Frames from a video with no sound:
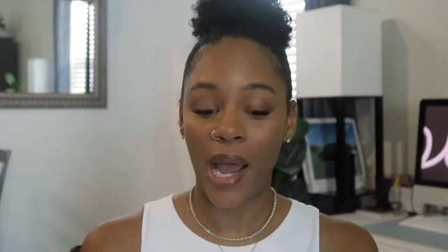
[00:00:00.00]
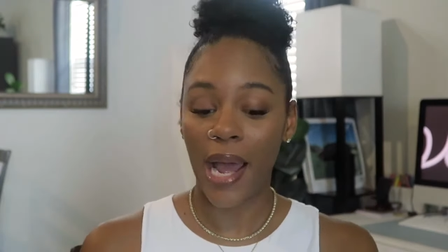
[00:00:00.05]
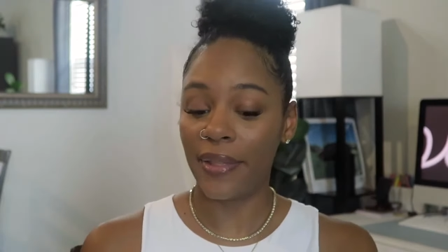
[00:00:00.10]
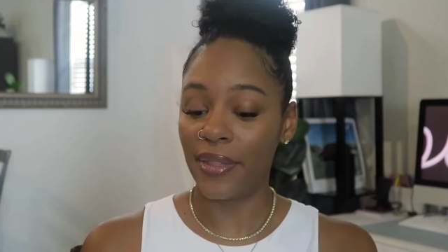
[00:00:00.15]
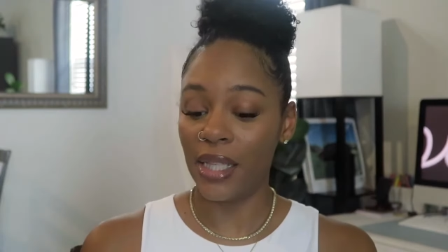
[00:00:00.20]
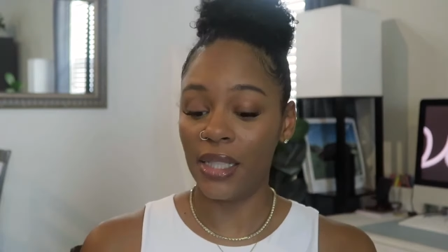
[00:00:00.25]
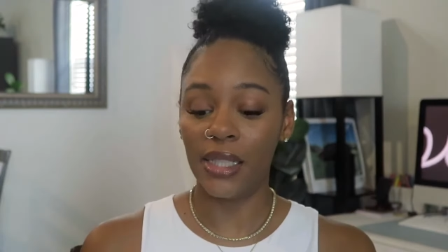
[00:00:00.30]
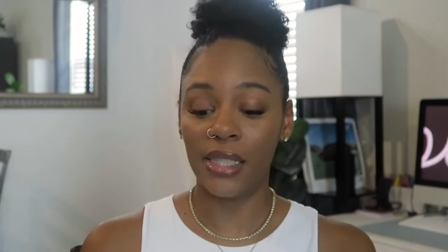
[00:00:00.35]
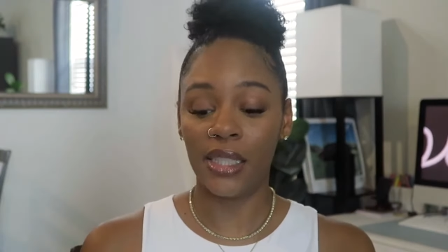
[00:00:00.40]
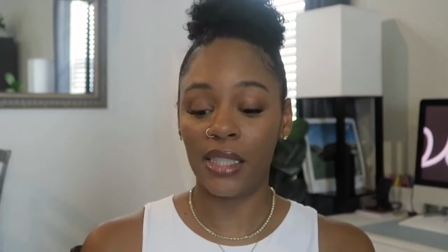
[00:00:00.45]
I
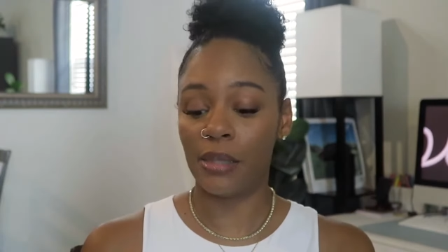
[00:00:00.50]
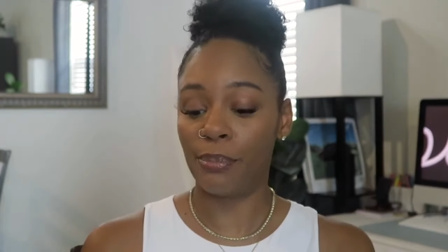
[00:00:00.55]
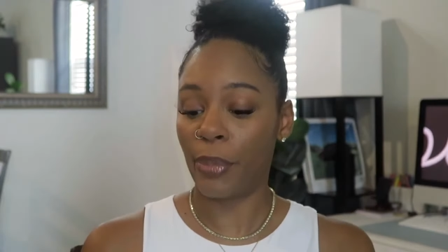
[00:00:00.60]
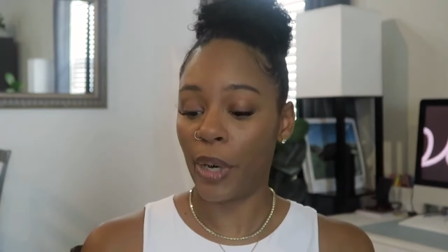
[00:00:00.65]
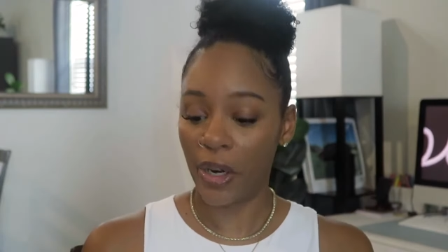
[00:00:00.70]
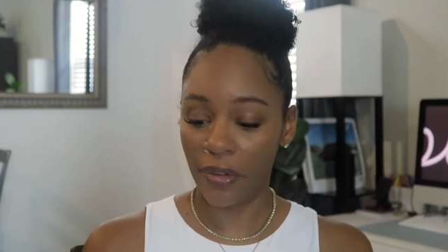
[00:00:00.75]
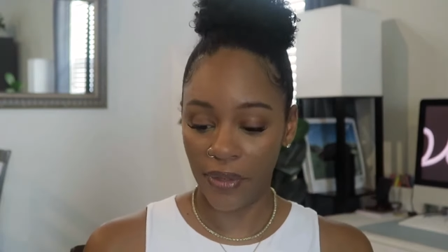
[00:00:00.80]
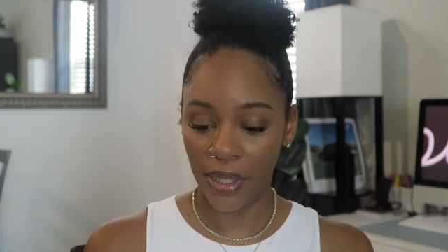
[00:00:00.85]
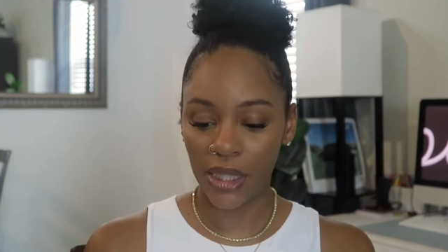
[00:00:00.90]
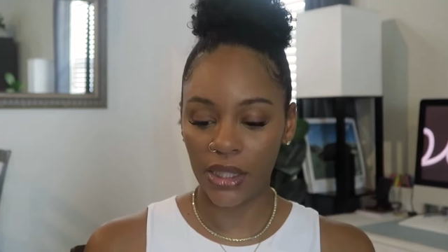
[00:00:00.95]
think this is
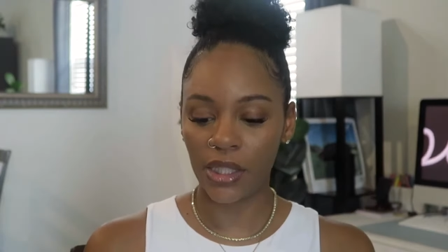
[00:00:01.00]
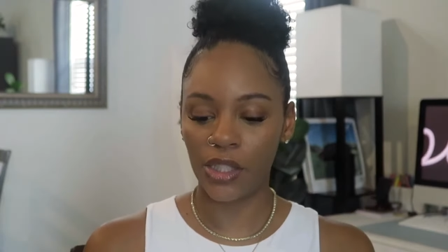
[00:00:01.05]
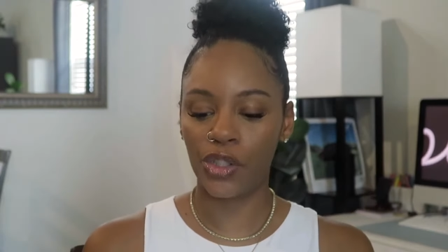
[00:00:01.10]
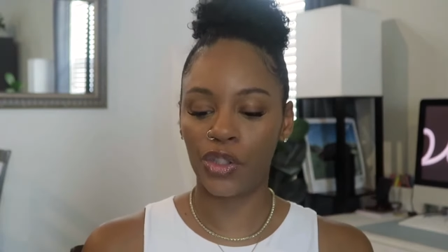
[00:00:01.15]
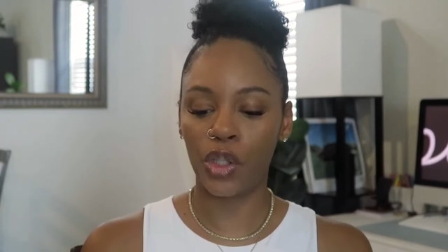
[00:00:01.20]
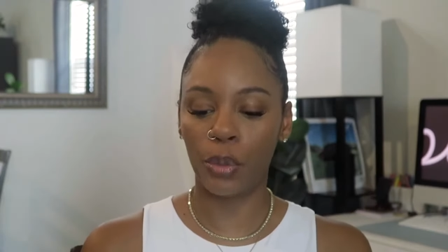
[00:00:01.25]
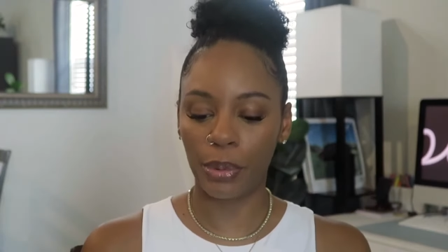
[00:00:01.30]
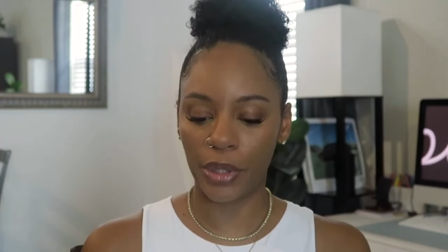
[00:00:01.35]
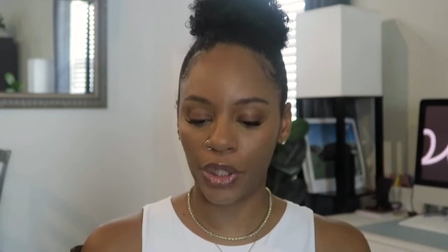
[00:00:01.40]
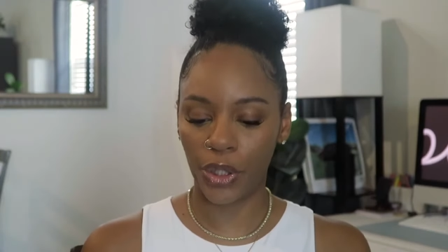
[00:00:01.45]
perfect,
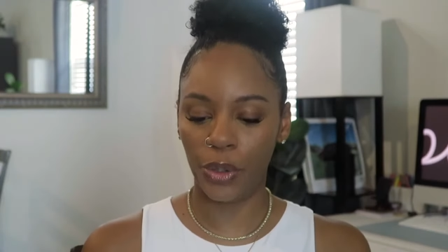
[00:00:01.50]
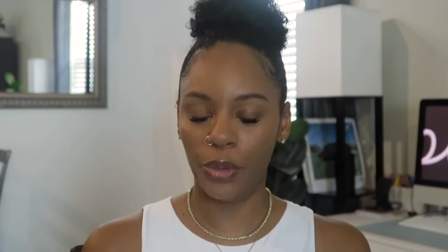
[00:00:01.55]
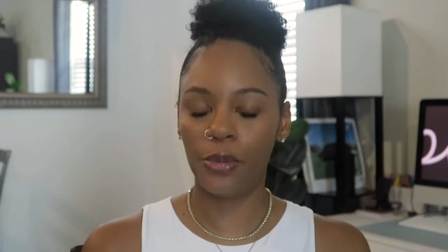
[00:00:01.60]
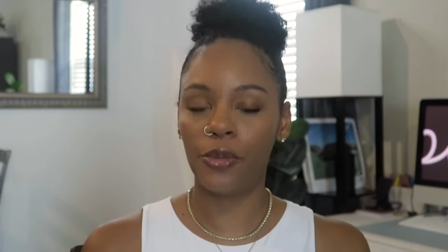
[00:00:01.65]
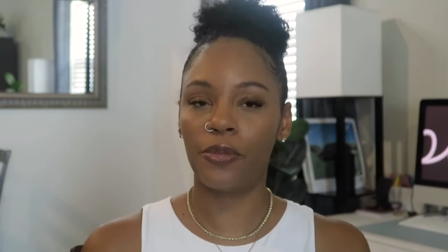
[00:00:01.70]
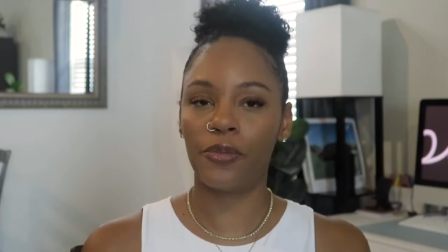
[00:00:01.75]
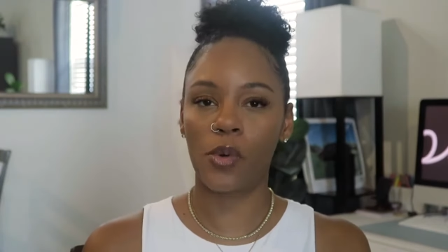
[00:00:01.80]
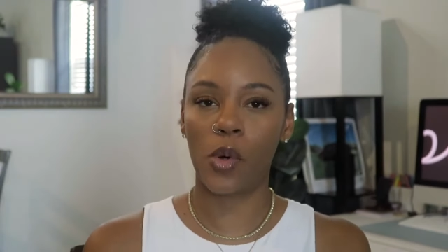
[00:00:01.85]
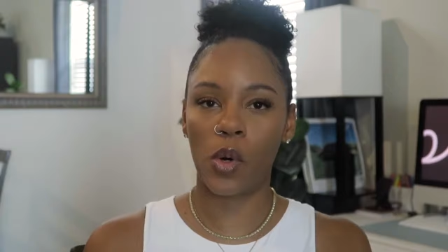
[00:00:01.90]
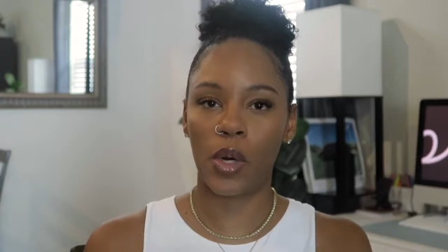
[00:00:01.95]
super
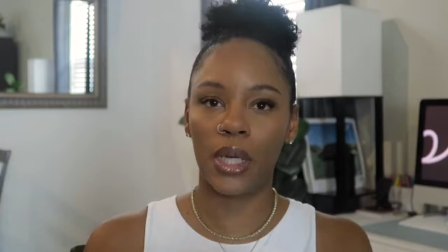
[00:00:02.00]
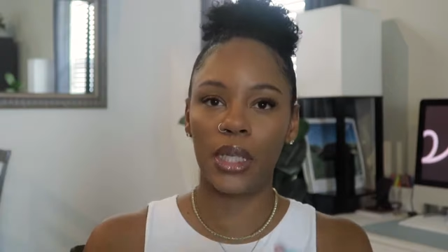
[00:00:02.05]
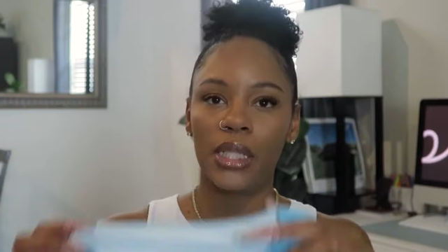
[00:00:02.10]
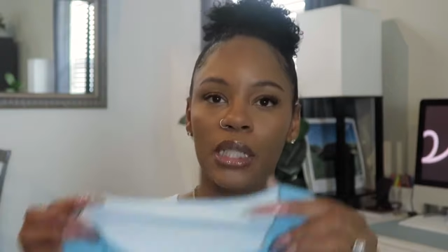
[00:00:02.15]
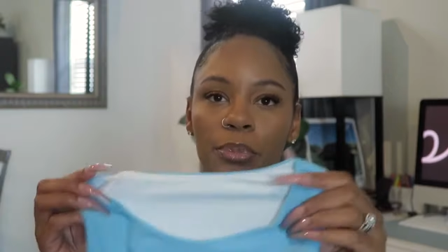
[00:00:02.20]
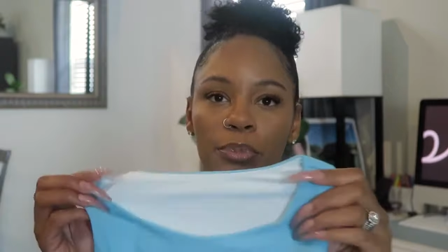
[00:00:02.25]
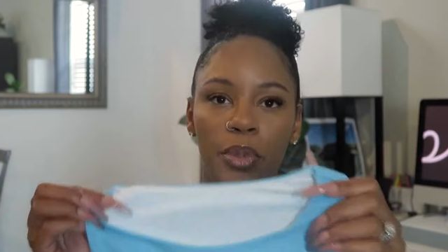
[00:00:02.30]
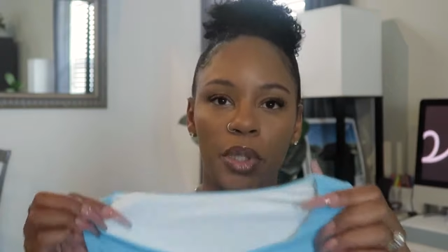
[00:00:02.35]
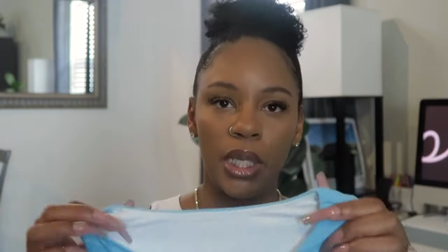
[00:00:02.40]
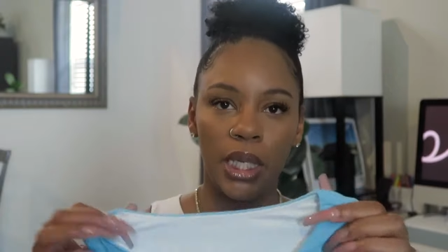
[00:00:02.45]
cute for
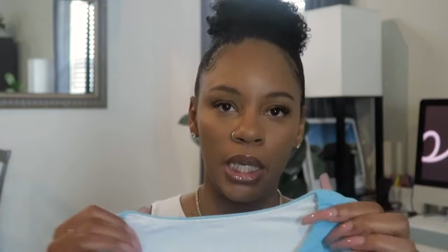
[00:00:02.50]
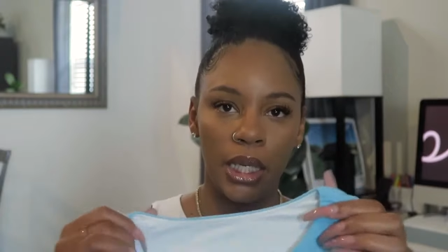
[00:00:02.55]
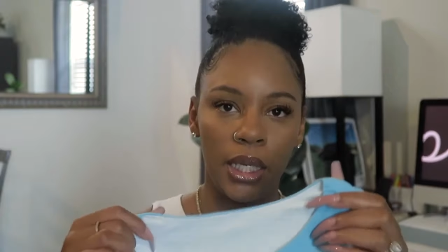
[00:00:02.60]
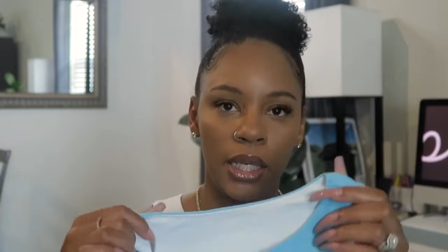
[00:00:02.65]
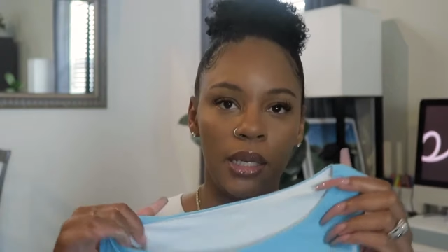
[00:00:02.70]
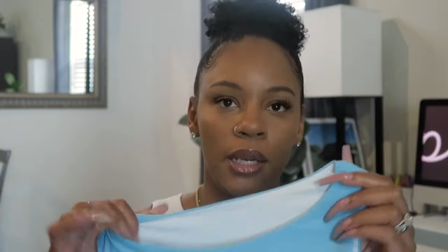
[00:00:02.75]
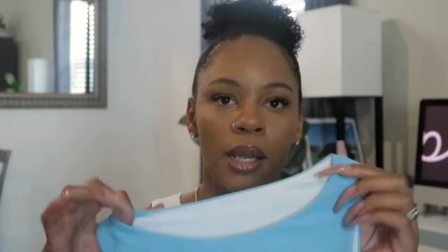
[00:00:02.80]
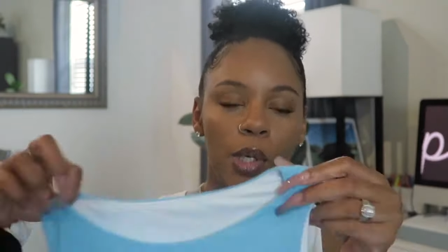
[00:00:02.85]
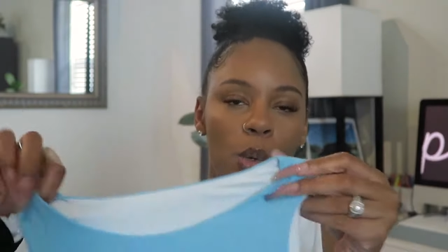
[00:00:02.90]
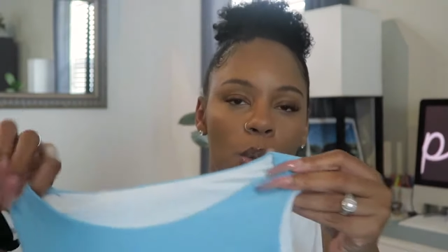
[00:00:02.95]

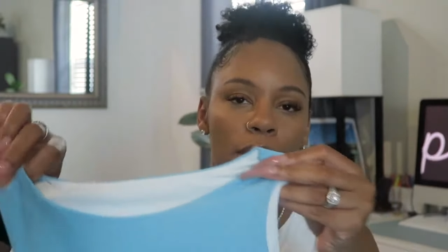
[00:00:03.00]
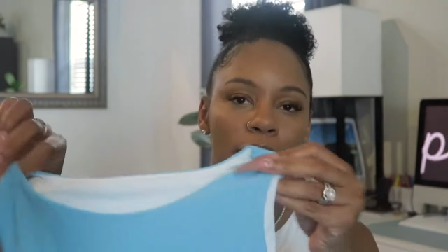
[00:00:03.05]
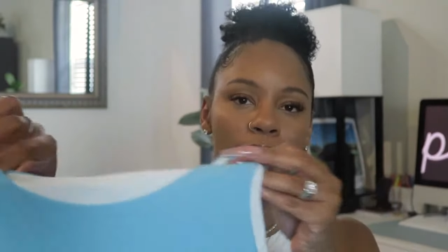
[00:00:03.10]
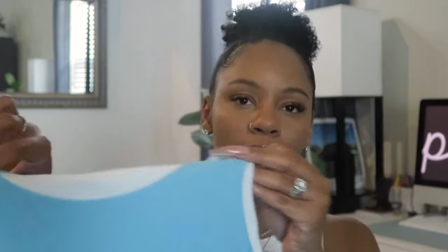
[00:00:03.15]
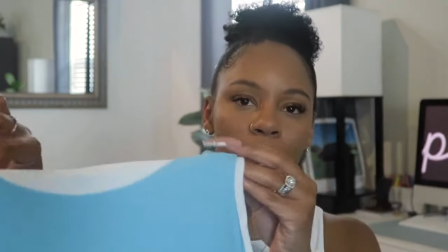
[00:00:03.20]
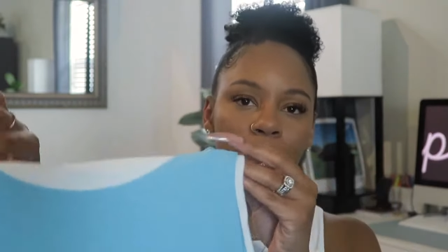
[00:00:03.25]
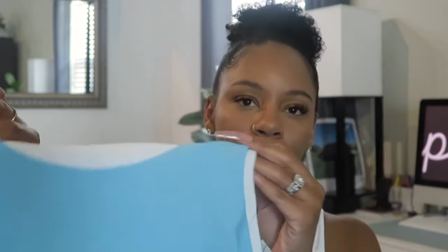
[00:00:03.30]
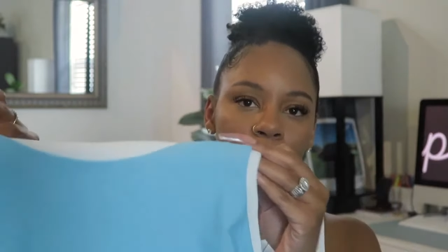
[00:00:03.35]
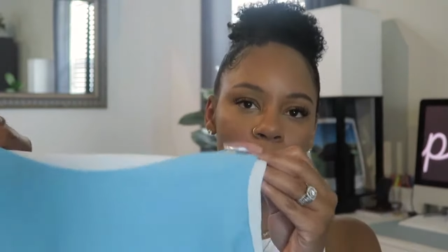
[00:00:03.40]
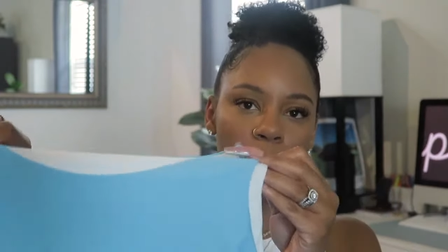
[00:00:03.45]
spring going
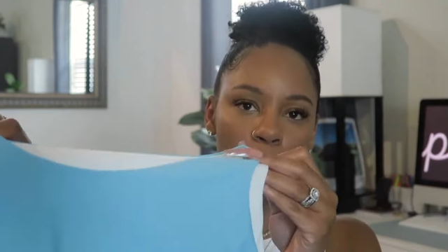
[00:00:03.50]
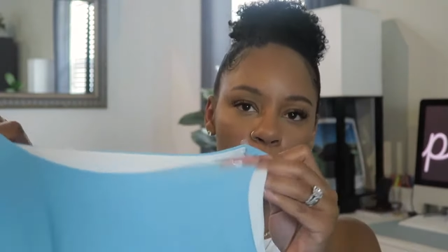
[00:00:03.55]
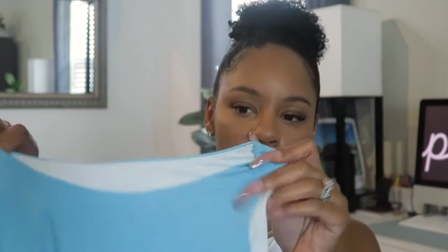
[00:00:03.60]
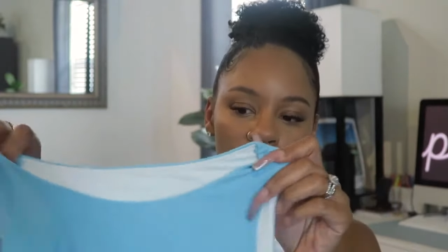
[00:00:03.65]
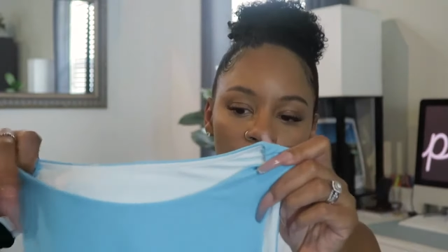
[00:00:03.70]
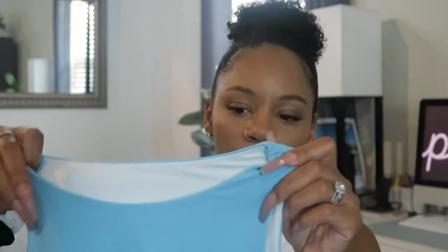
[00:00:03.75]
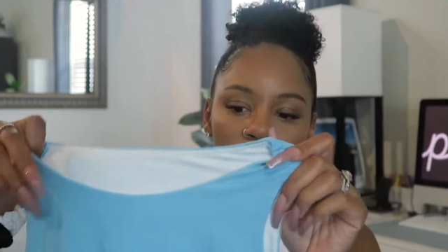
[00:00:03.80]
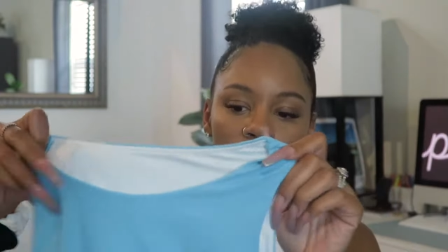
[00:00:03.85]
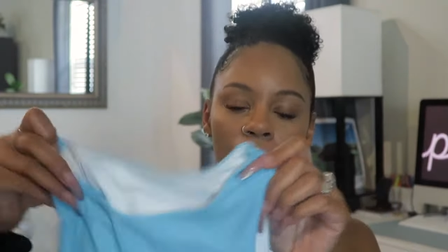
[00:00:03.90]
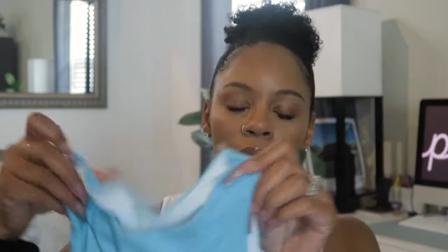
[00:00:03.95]
into
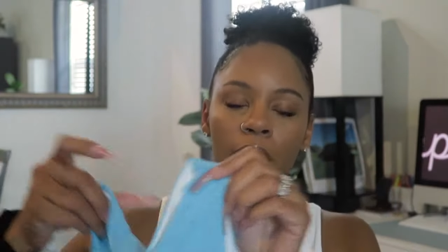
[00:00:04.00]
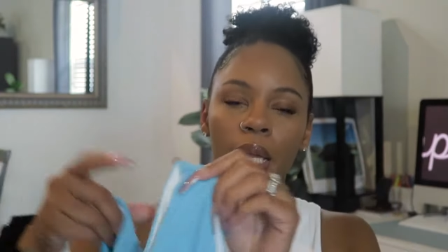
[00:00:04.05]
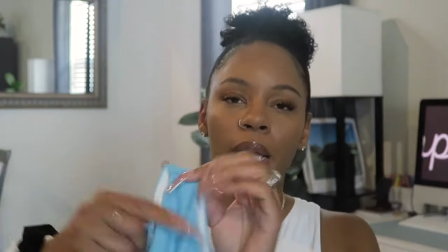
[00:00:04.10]
summer.